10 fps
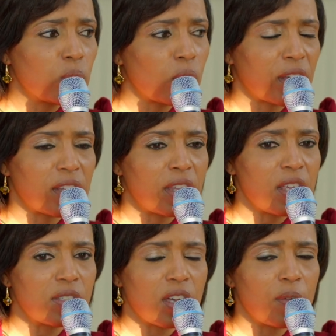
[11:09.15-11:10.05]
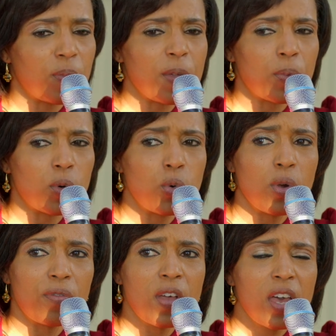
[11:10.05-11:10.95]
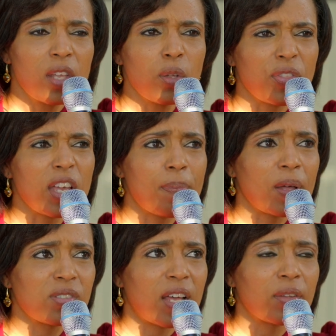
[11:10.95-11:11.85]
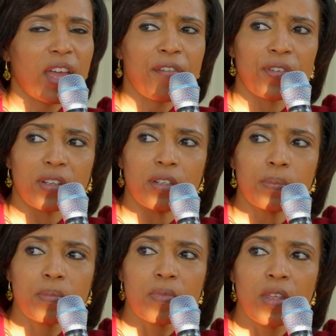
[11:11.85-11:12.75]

You look at these people who have, look, think about South Africa.